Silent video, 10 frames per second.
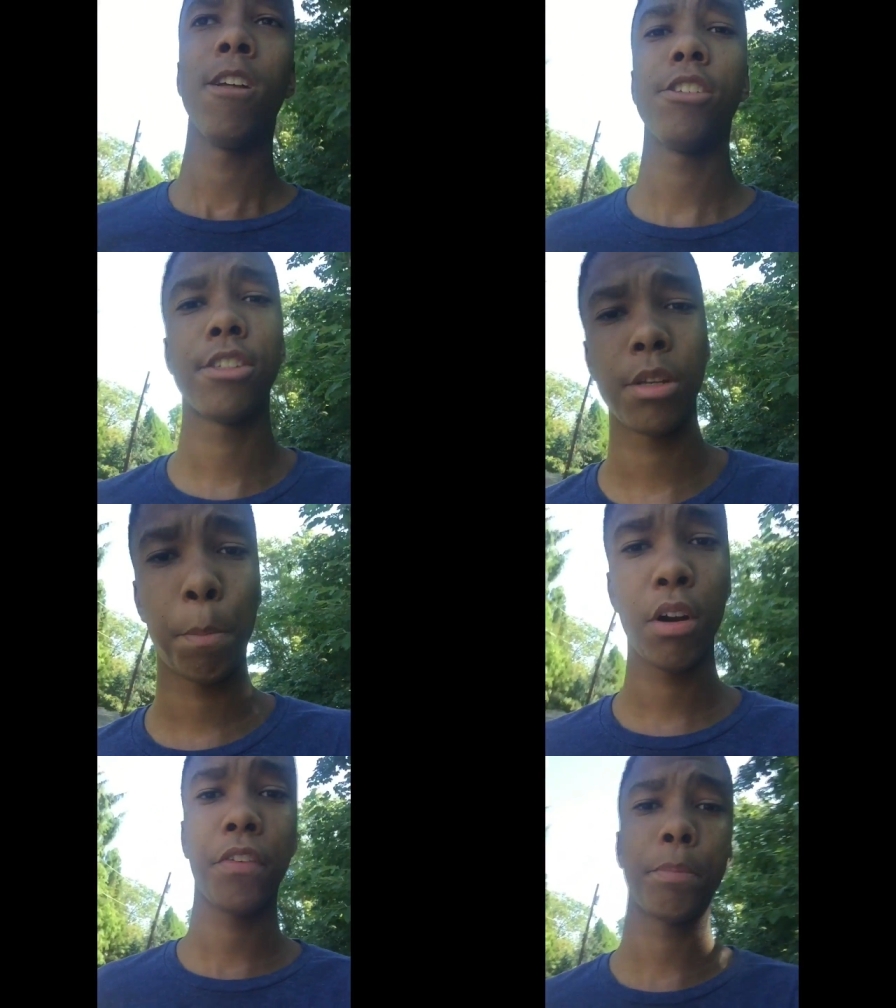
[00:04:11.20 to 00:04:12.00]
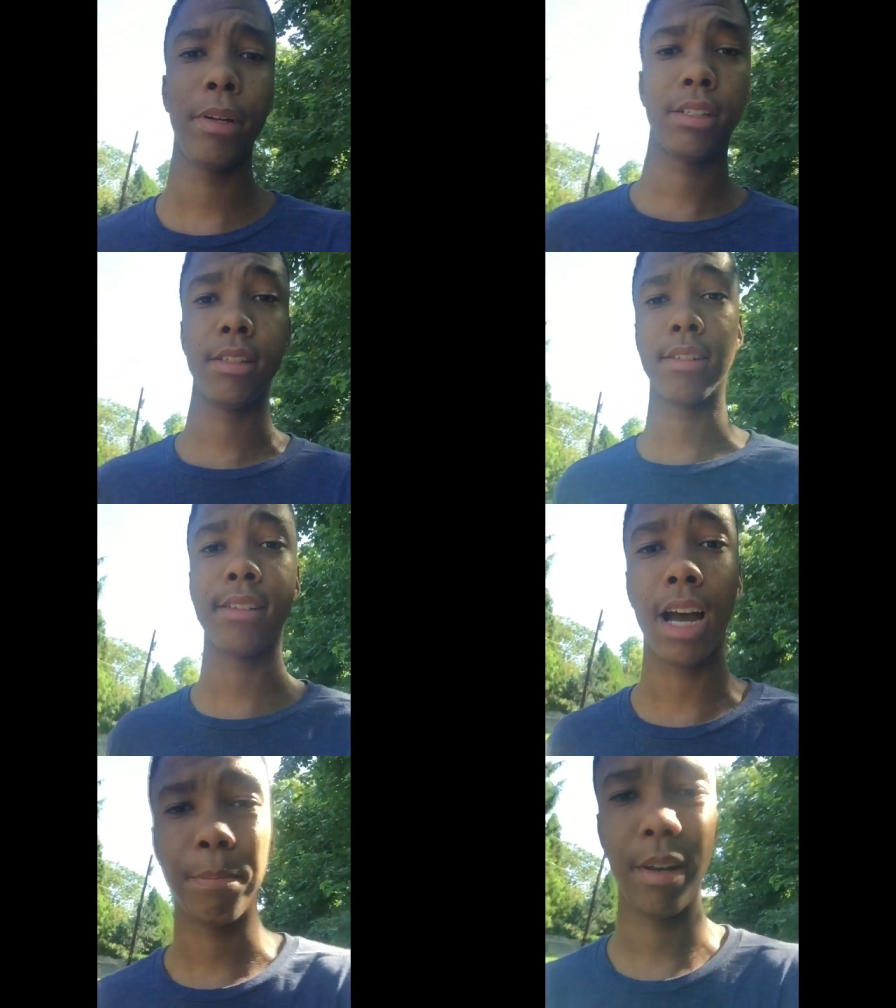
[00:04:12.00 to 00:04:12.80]
this is a perfect place to
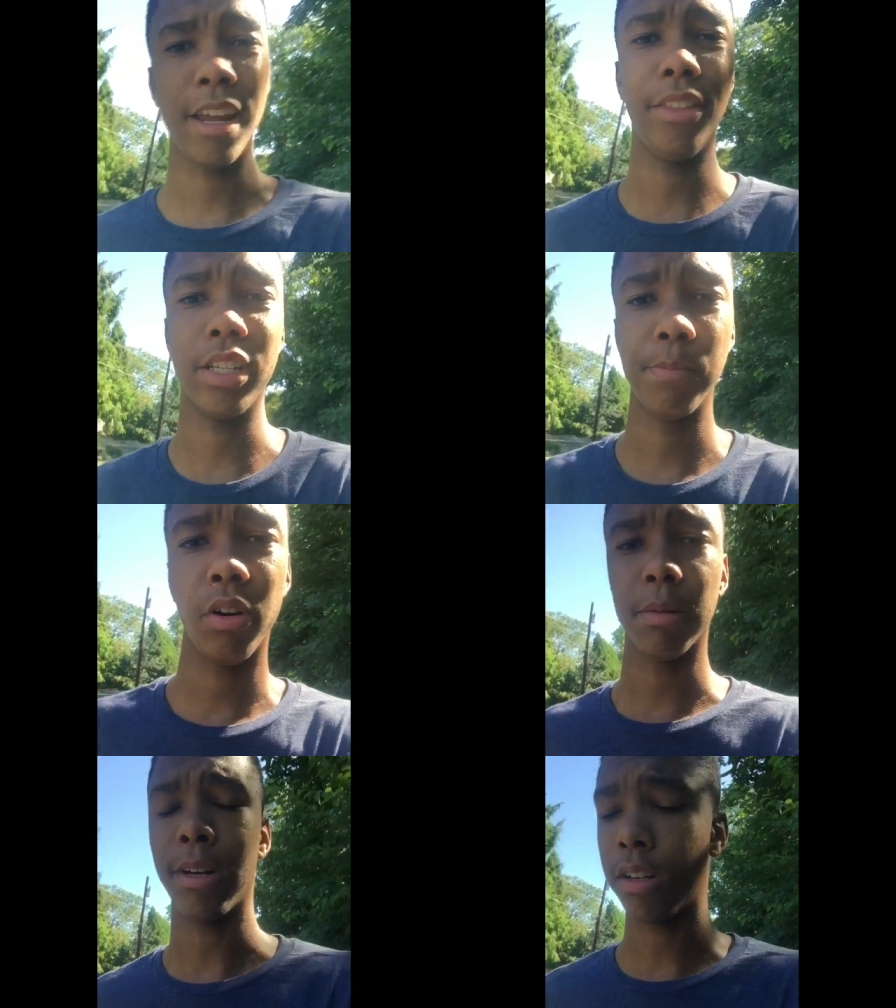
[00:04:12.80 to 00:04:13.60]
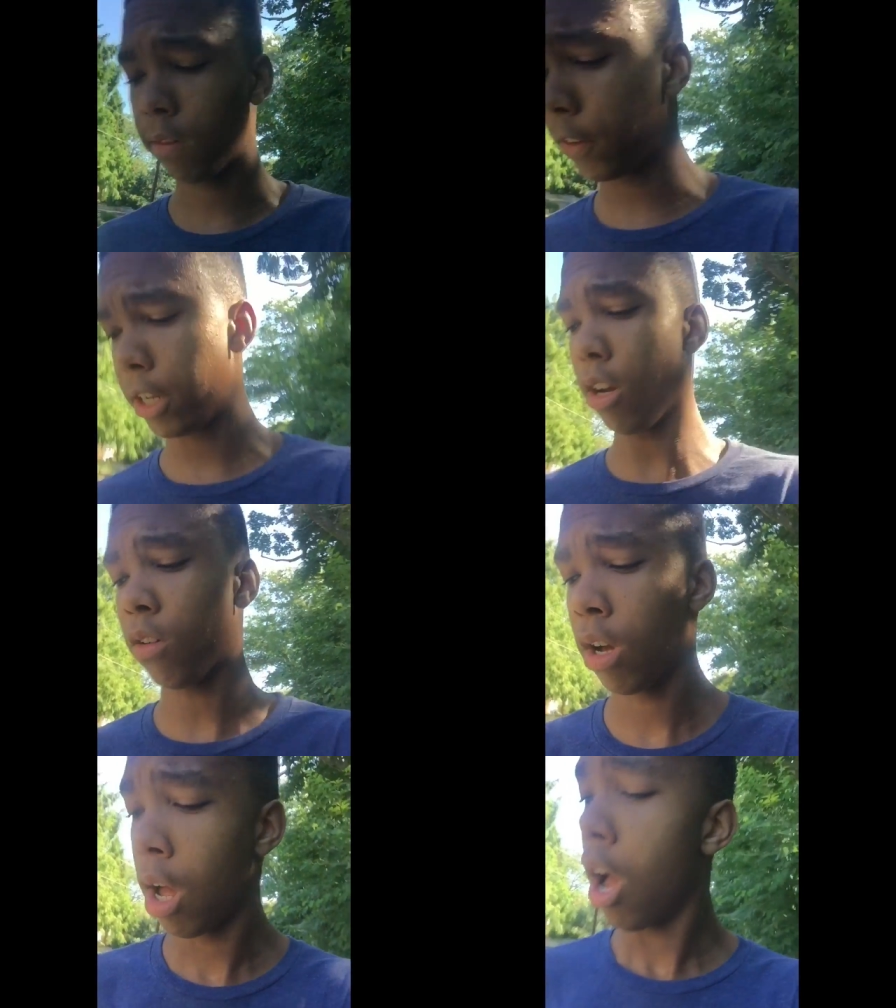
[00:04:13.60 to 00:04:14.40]
stop and end this Pokemon Go
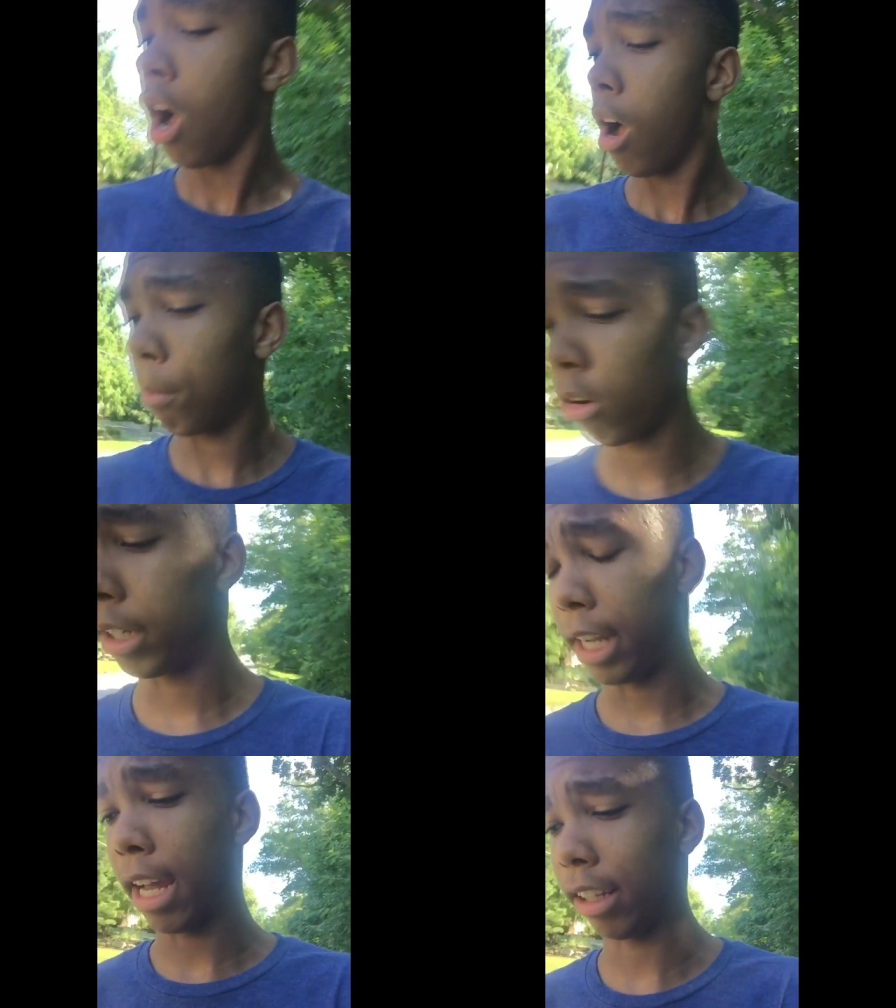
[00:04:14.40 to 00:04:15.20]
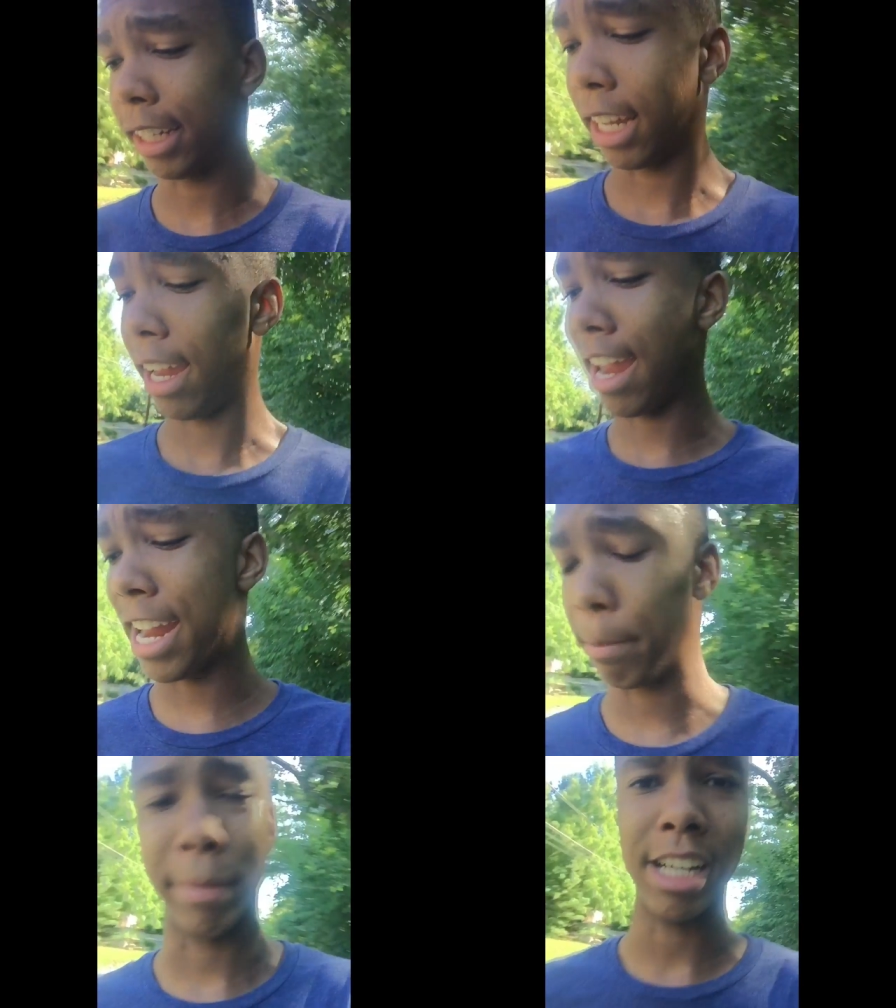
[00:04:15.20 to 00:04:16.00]
video. I'm already at like
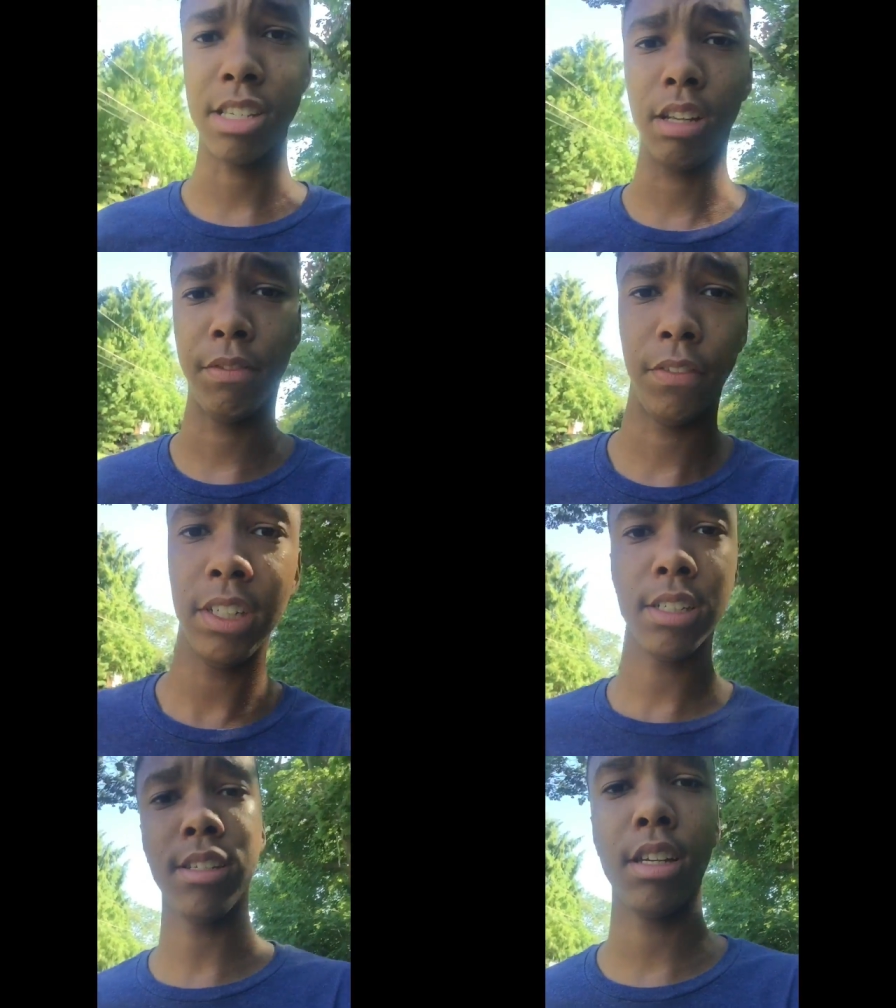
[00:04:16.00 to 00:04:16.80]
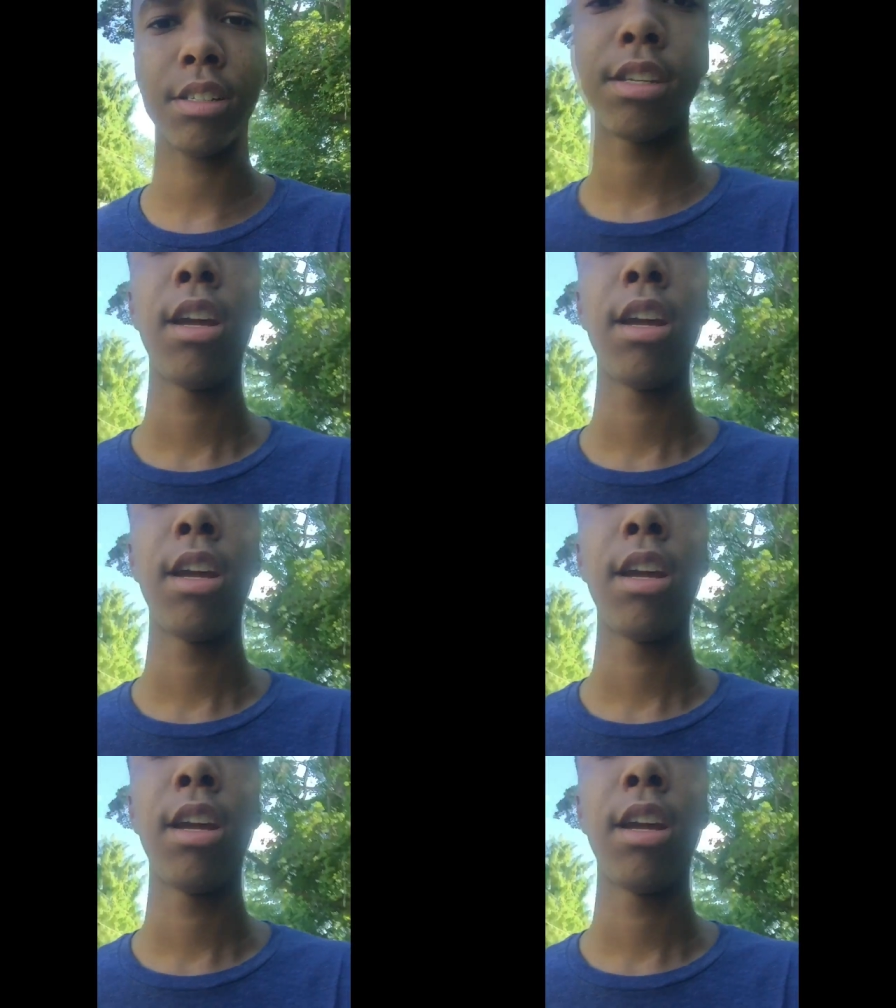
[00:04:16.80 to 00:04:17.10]
eight minutes left of incense.